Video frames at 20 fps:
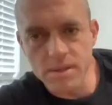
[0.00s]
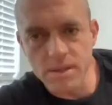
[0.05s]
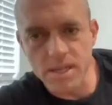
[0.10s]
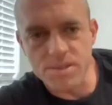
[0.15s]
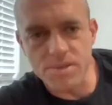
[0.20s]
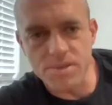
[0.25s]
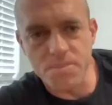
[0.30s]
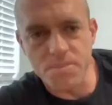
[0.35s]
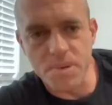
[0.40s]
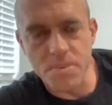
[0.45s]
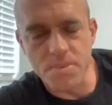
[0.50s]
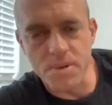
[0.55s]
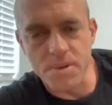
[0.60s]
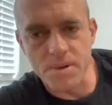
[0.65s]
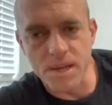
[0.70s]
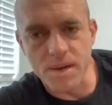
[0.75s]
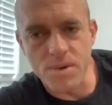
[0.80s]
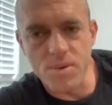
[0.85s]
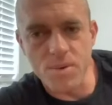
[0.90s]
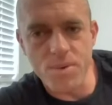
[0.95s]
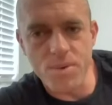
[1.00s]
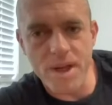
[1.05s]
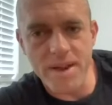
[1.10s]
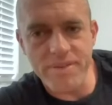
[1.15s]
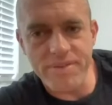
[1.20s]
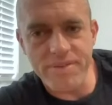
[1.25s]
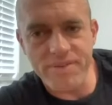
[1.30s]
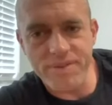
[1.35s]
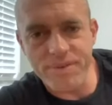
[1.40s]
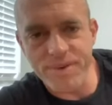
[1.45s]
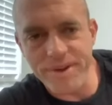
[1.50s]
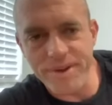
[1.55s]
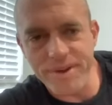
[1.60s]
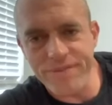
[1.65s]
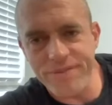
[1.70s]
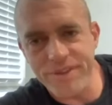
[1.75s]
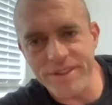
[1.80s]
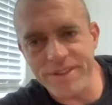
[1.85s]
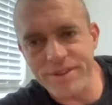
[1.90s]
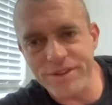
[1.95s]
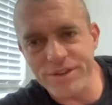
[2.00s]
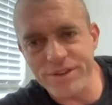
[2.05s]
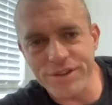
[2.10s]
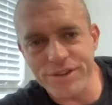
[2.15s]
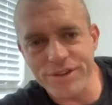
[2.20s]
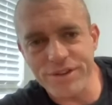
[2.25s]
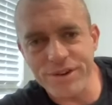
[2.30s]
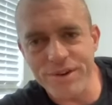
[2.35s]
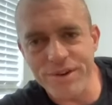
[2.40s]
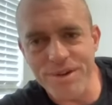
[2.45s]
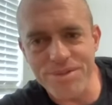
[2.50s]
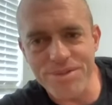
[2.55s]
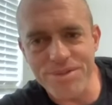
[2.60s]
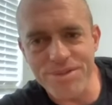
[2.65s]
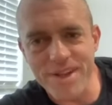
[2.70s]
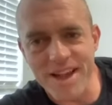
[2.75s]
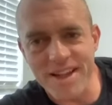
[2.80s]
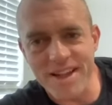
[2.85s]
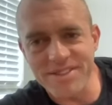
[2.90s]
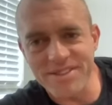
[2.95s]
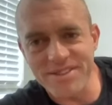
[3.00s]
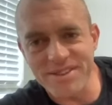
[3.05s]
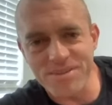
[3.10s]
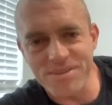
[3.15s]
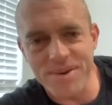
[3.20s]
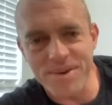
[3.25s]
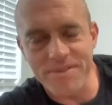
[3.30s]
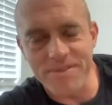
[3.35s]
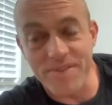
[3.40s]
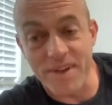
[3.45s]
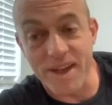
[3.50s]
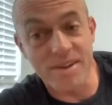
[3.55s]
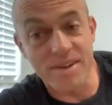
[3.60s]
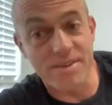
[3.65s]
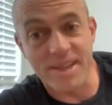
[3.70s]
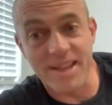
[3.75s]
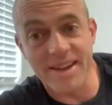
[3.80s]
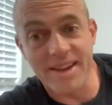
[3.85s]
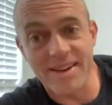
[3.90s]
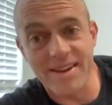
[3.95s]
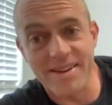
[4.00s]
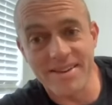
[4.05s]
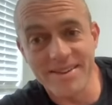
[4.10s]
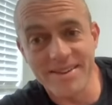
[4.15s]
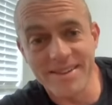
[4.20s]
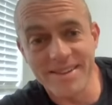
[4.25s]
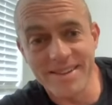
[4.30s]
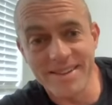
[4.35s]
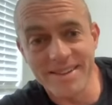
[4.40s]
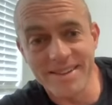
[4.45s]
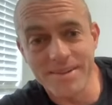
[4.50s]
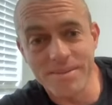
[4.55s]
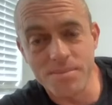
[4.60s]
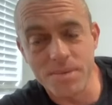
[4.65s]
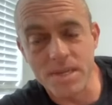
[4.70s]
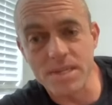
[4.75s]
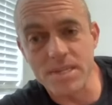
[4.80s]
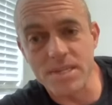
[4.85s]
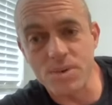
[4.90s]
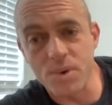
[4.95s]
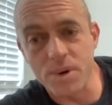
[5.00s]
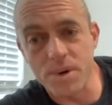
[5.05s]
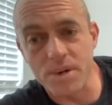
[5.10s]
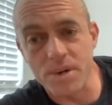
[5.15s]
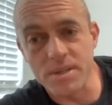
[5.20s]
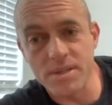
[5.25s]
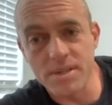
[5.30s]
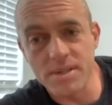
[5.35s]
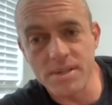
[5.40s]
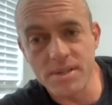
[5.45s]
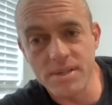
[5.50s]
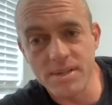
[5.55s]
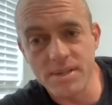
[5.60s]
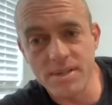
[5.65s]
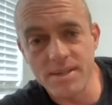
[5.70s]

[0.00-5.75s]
That's where people are like, "What if? What if it's just your own thoughts? And what if I don't care?" Because it works.